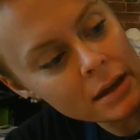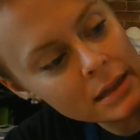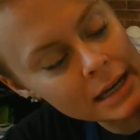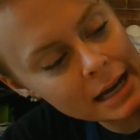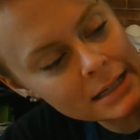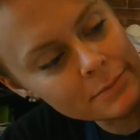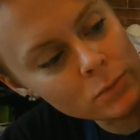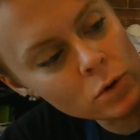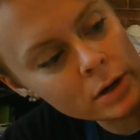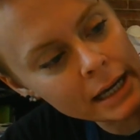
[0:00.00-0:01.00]
The next
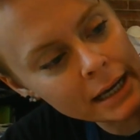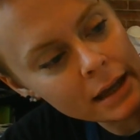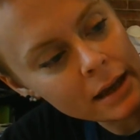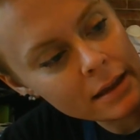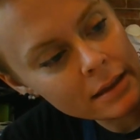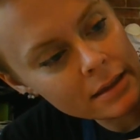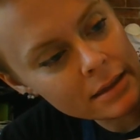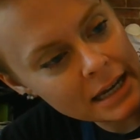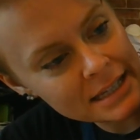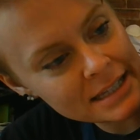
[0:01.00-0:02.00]
morning,
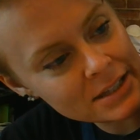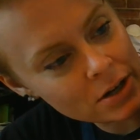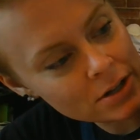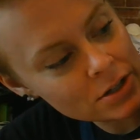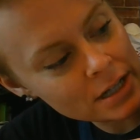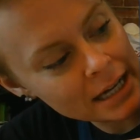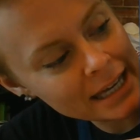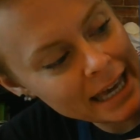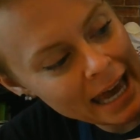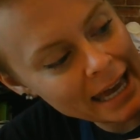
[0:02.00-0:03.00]
they searched
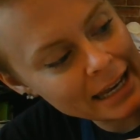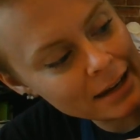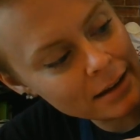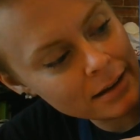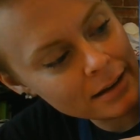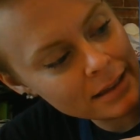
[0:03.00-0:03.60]
again.